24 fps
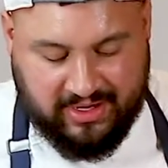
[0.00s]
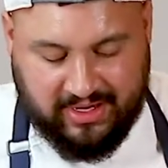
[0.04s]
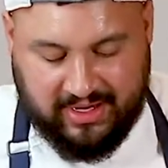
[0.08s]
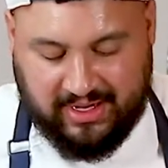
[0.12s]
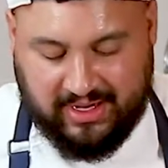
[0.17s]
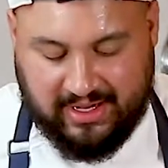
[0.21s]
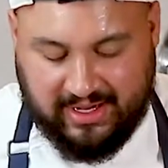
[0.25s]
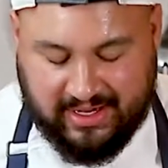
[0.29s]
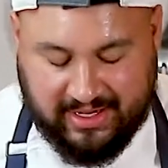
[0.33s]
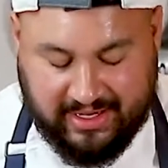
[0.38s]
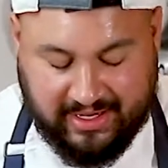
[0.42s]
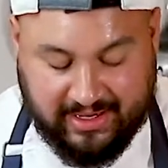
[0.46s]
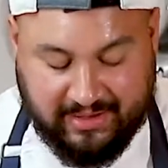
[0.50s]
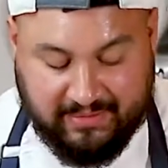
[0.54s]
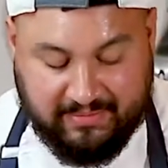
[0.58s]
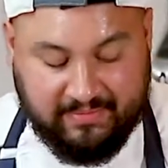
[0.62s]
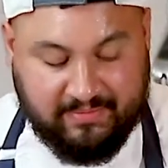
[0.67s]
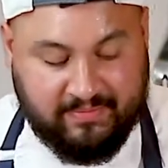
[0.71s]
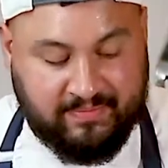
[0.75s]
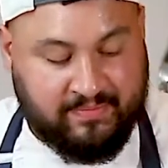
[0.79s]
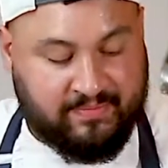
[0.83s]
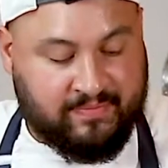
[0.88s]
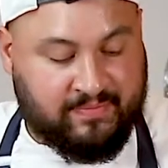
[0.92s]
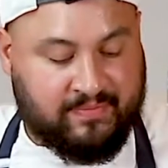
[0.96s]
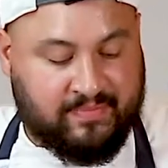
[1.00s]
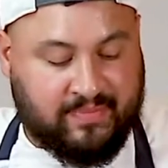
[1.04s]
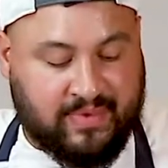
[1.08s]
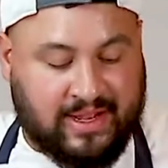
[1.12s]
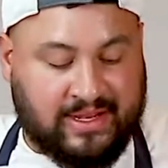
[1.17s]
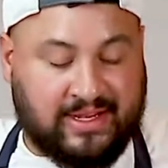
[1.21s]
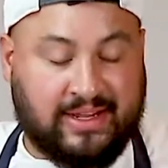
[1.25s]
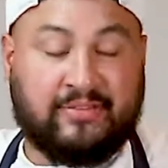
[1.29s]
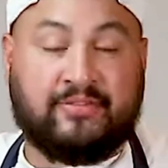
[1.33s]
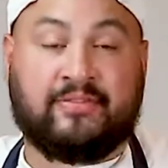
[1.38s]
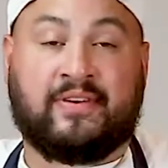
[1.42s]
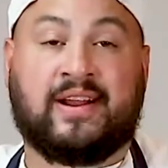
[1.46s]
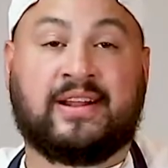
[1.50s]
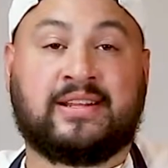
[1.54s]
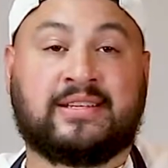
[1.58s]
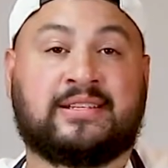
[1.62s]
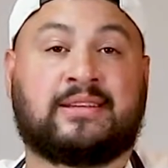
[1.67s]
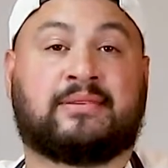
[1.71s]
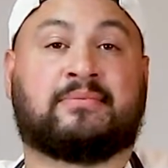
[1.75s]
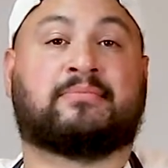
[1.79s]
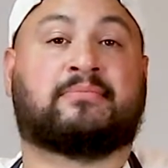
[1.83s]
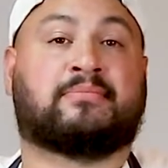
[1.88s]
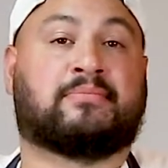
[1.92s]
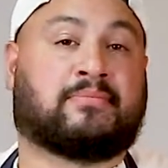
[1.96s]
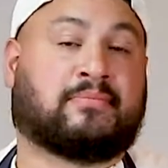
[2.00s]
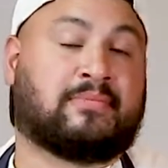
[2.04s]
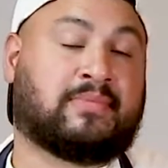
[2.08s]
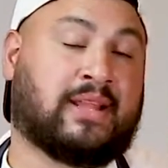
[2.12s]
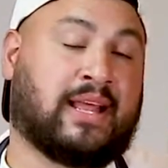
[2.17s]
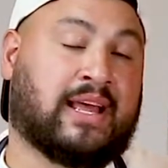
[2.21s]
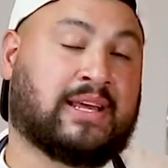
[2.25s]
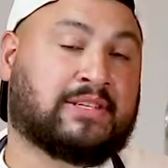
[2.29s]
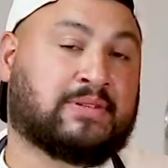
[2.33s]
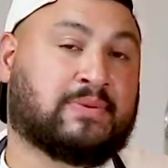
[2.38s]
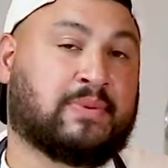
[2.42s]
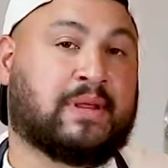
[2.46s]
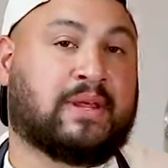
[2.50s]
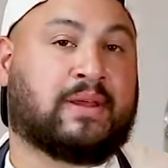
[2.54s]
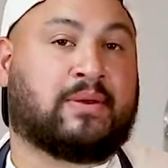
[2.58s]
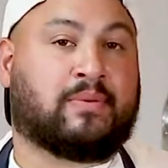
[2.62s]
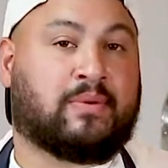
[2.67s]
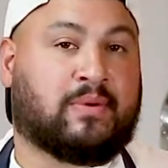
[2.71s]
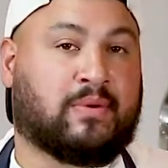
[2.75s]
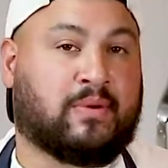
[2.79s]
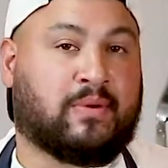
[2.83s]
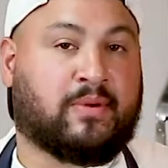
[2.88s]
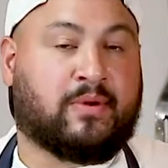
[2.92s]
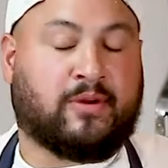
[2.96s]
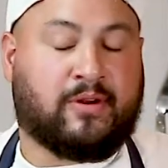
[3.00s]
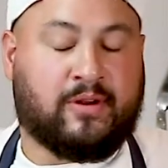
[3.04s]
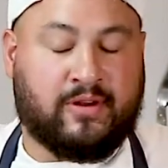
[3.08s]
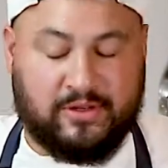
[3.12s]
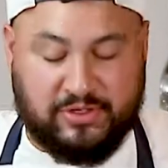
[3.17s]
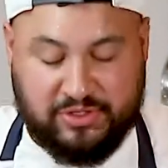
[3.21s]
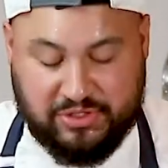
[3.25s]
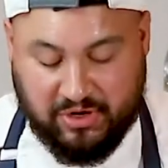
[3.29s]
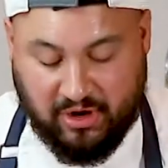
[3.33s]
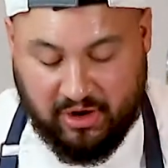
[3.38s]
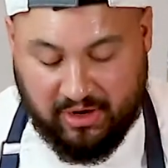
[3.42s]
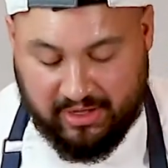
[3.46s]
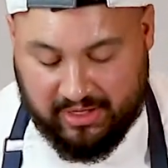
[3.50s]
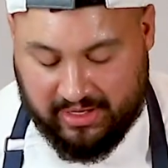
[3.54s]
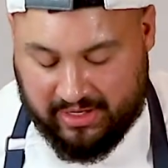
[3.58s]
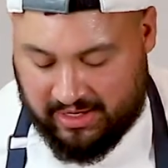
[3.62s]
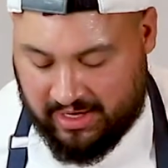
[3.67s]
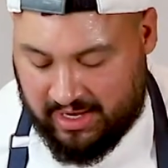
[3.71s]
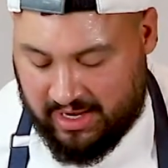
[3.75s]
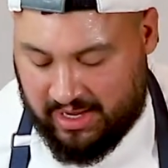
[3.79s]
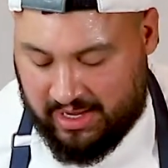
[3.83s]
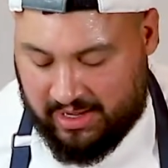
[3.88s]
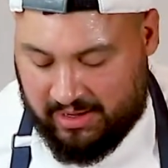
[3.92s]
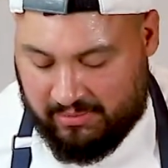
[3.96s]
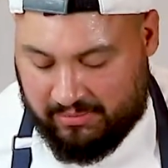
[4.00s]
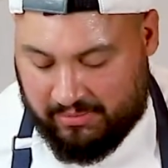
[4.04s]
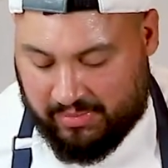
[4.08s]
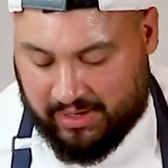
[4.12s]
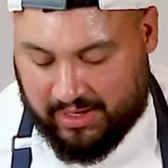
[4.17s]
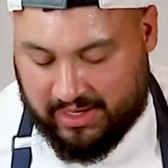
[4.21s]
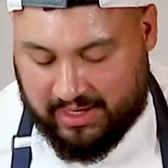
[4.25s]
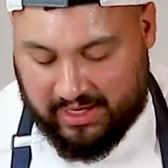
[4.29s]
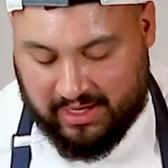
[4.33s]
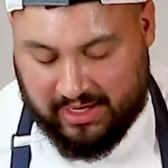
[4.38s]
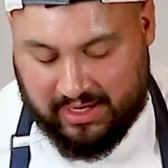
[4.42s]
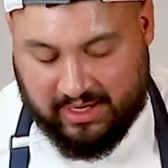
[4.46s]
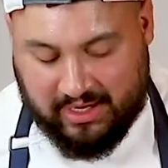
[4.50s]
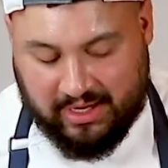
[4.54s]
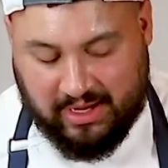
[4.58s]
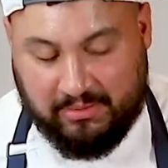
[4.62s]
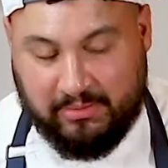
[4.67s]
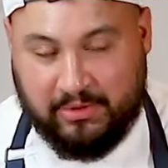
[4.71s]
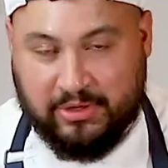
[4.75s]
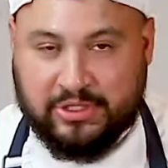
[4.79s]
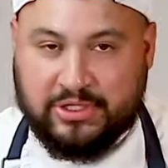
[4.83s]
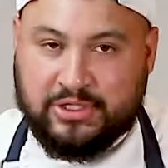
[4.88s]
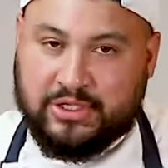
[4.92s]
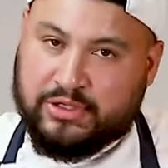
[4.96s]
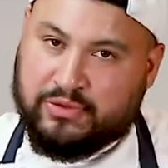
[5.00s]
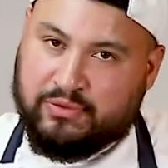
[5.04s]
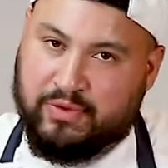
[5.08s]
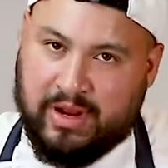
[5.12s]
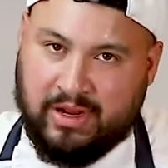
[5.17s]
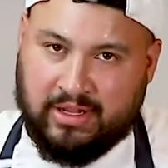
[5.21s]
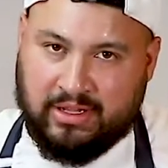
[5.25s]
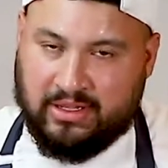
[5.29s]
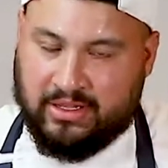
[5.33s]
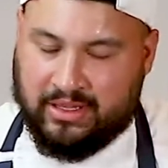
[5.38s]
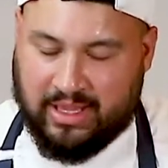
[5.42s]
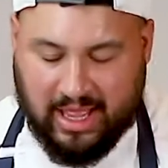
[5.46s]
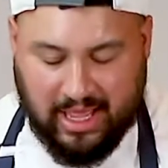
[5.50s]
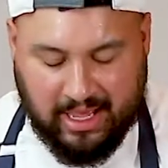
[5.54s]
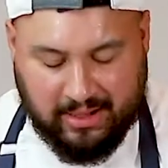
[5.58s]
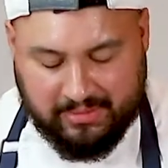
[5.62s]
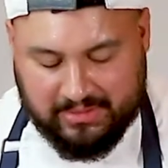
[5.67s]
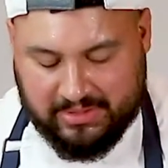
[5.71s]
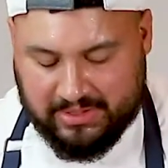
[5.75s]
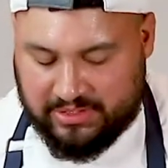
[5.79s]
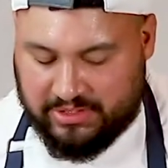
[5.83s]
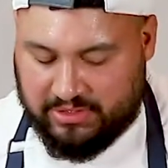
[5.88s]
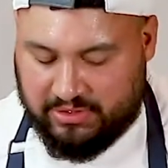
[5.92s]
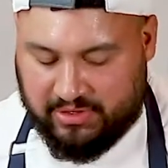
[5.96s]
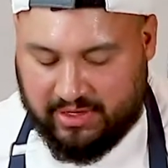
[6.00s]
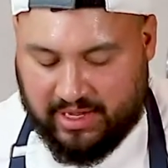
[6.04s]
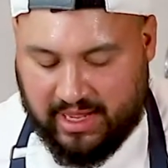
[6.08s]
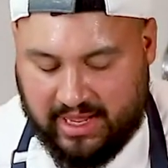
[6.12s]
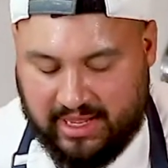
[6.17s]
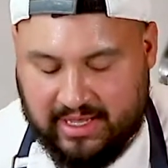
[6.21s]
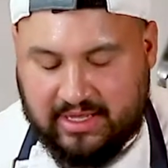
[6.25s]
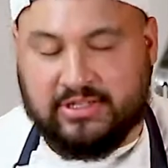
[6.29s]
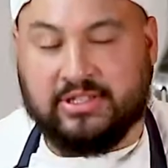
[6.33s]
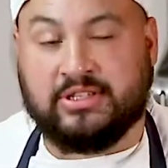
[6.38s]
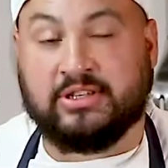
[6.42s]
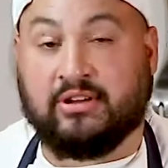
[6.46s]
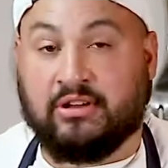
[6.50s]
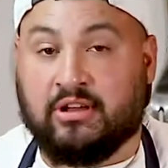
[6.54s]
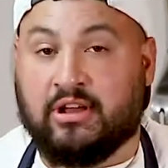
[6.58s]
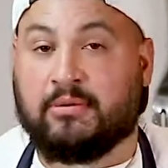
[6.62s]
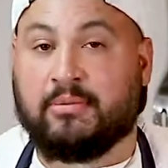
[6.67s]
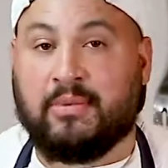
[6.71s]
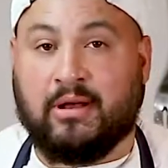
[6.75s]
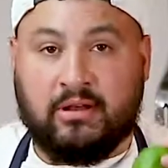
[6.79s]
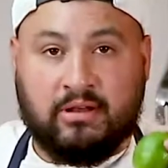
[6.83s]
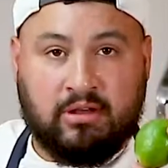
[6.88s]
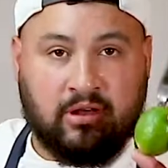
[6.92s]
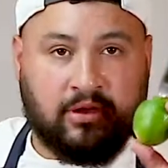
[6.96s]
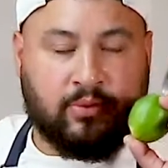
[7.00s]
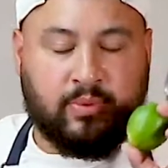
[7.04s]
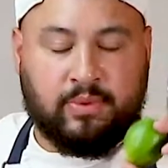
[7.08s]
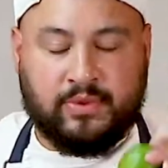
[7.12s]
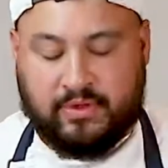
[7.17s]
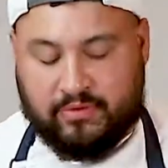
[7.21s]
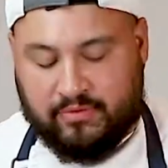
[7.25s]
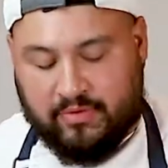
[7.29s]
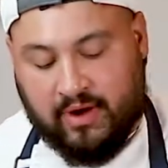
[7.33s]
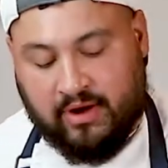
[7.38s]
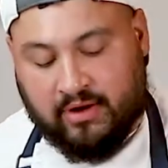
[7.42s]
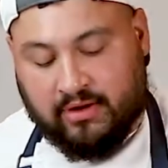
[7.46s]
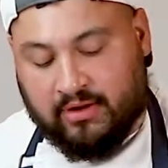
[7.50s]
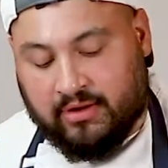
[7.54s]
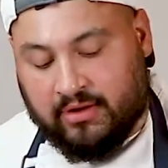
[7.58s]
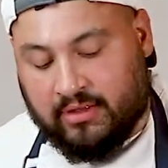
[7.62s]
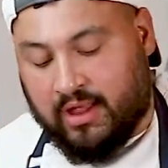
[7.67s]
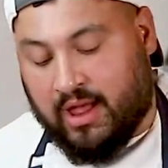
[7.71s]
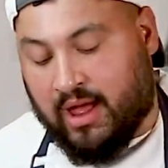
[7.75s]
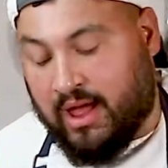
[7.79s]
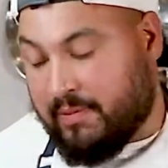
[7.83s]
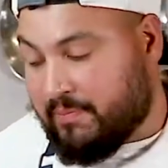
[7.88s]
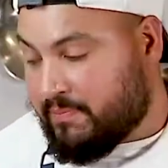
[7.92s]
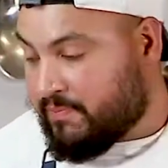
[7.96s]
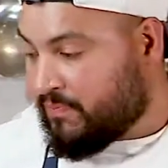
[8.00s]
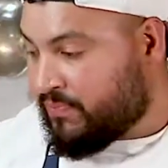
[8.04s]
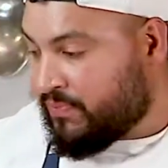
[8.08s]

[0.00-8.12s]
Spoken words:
I did find some last week when we were in Charlotte, but I'm using just regular limes. It's okay. It'll still come out good with a regular lime.